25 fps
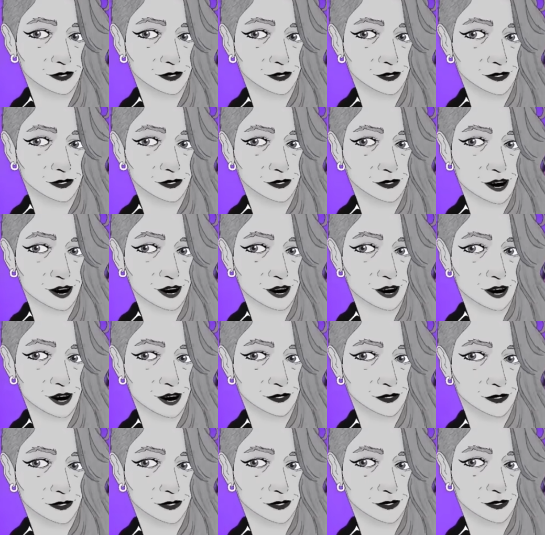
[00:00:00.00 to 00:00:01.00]
because
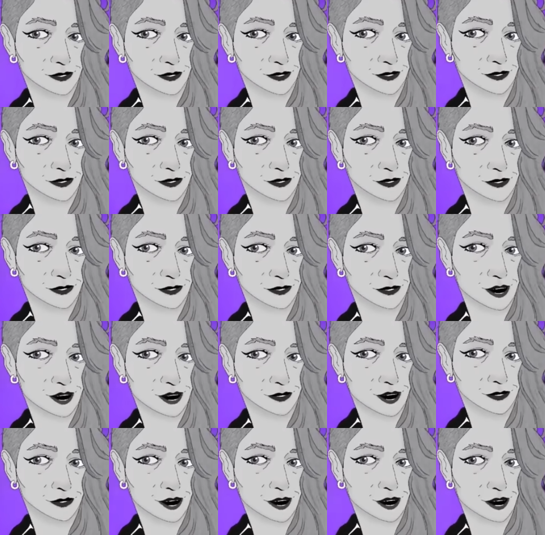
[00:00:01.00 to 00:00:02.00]
the
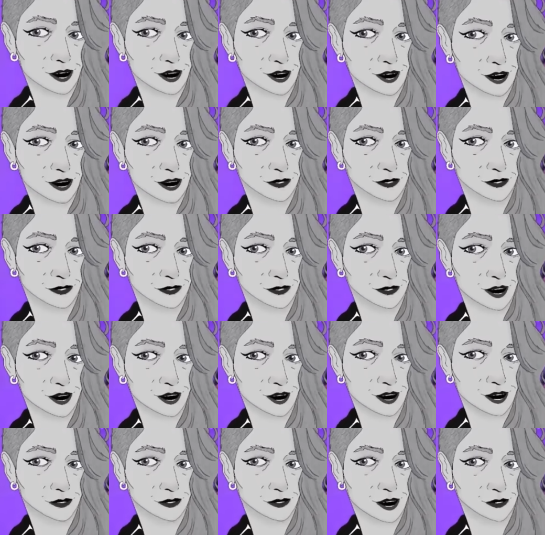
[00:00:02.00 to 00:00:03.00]
string
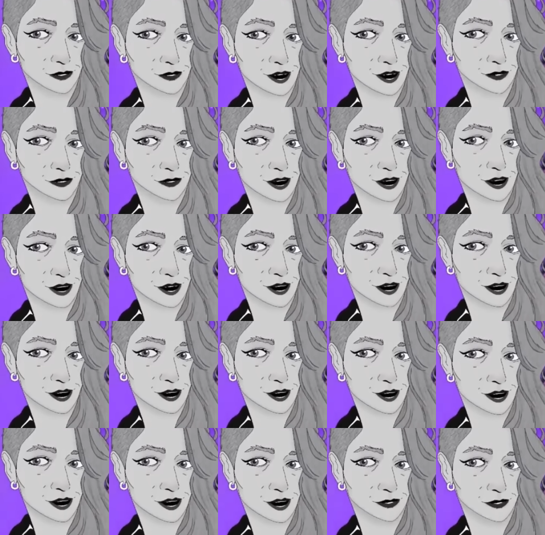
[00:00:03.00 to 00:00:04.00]
helps it stick on the
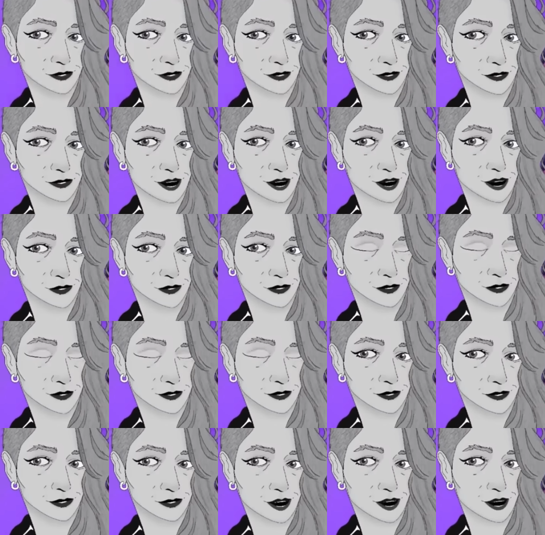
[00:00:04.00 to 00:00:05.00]
metal
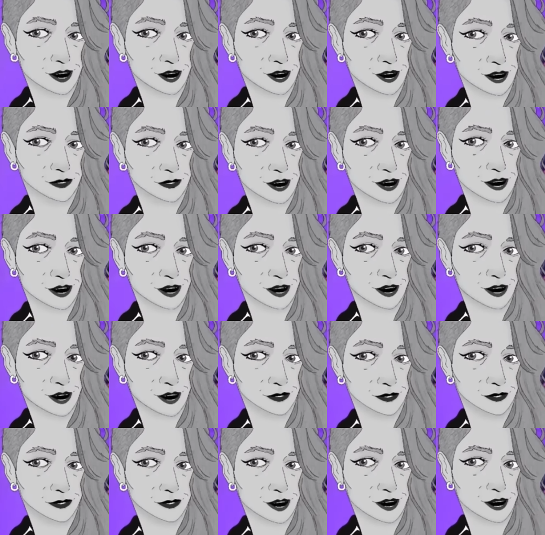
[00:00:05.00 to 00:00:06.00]
just so much better
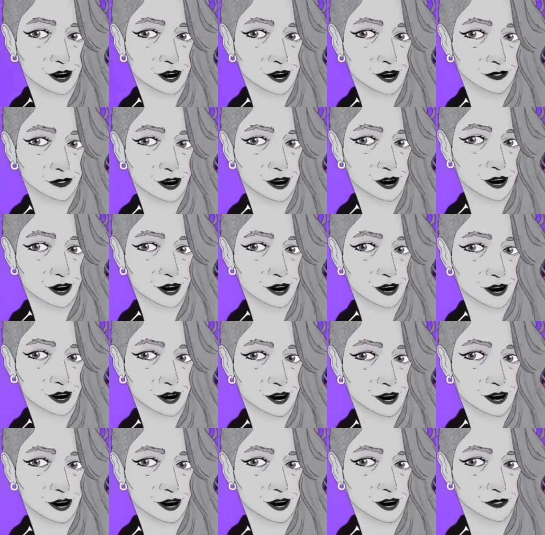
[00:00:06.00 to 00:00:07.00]
than just kind of a
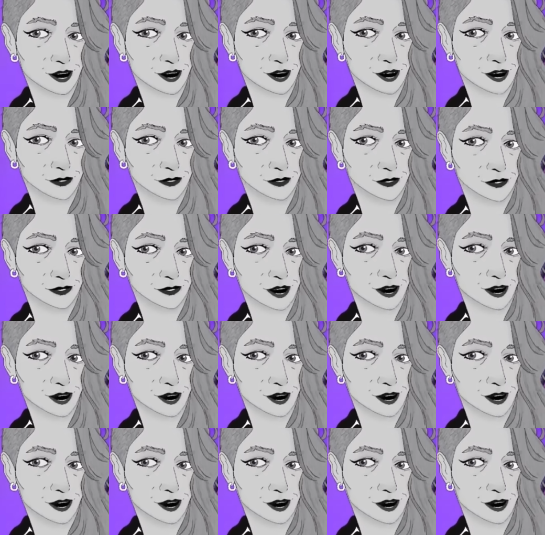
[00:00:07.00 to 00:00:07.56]
little loose